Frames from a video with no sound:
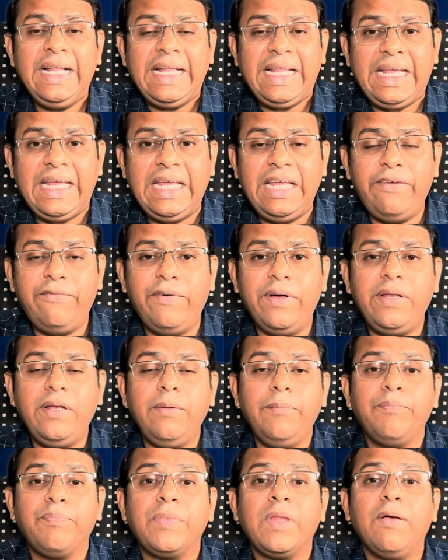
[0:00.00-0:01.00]

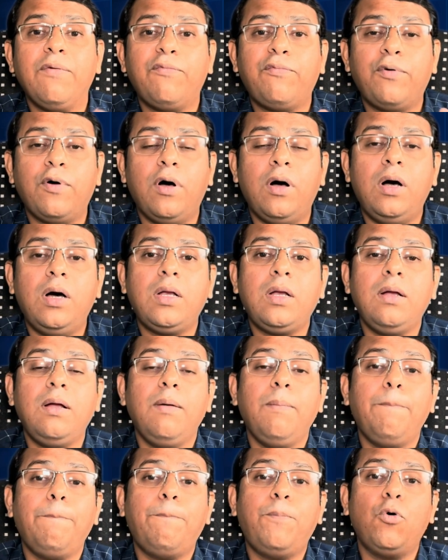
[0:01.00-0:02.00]
even for
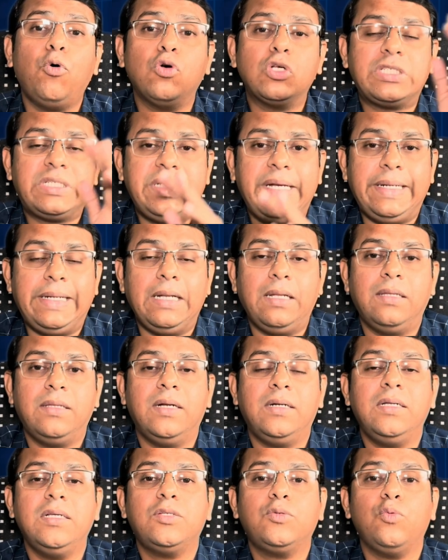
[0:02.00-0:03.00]
postnatal
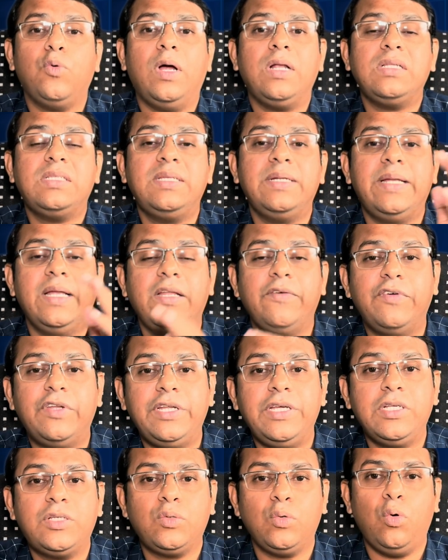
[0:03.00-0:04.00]
that is once the
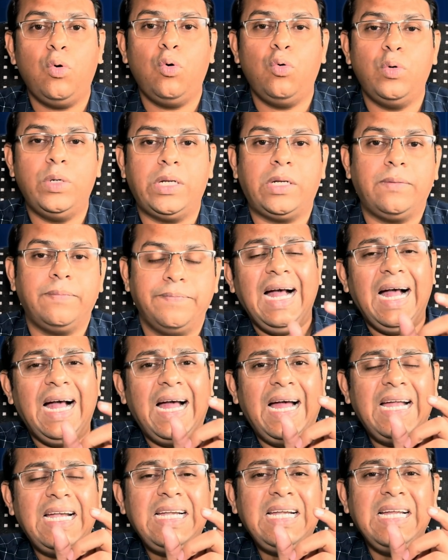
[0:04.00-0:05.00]
delivery is over
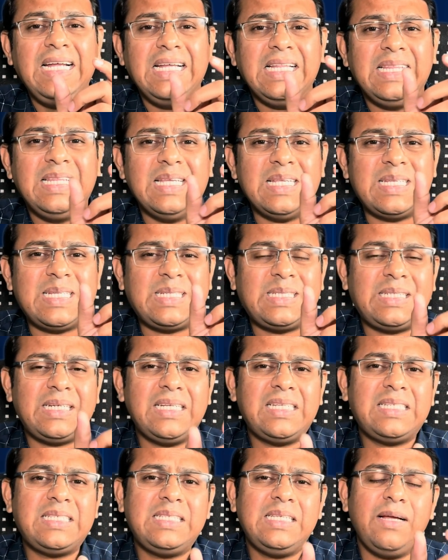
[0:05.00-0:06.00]
and the
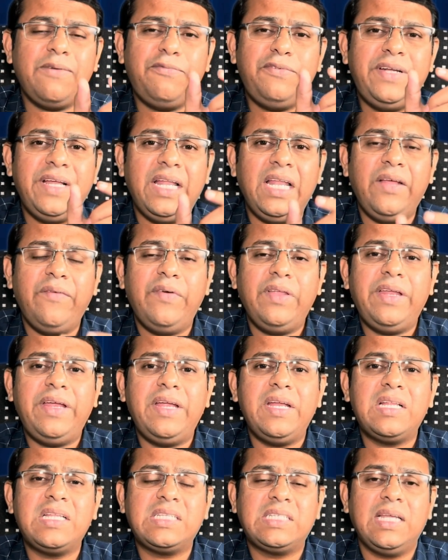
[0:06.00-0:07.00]
stress of delivery
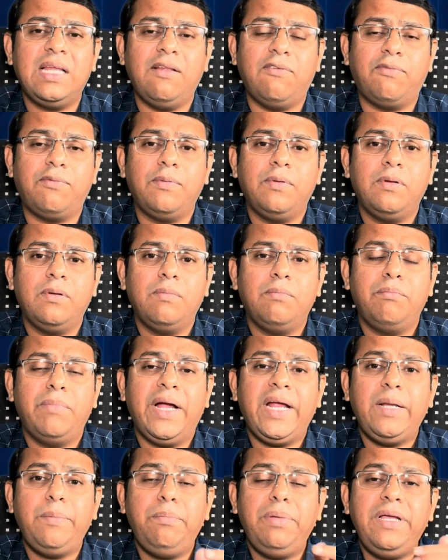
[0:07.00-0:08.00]
itself
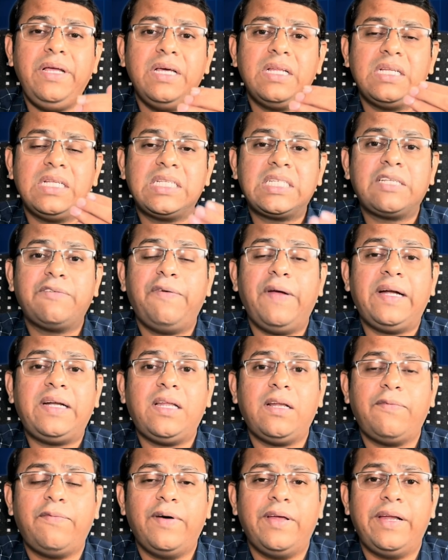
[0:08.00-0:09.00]
might be a risk
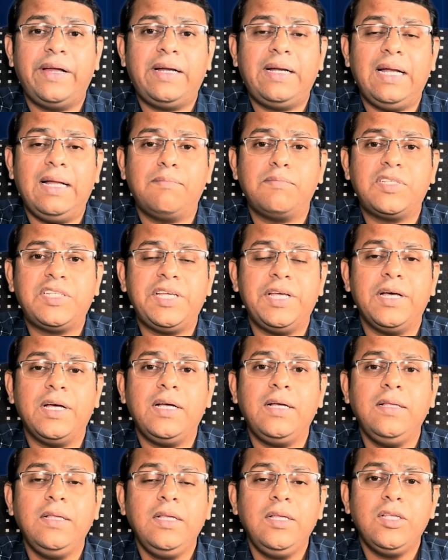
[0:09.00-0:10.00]
factor for eclampsia
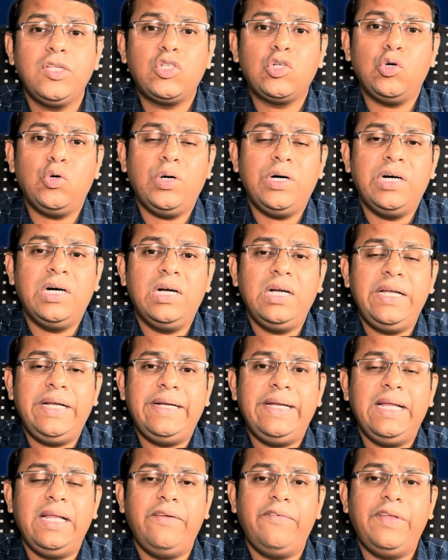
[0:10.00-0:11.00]
so early
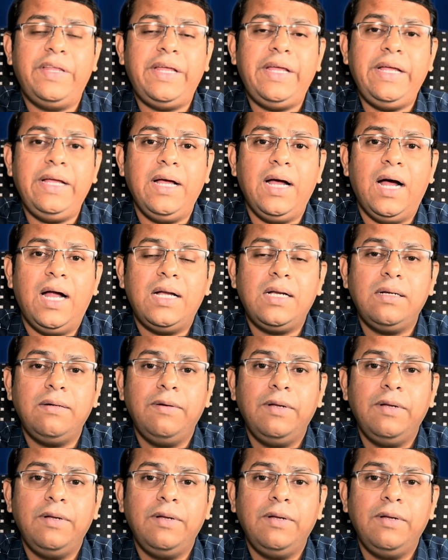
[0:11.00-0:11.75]
delivery and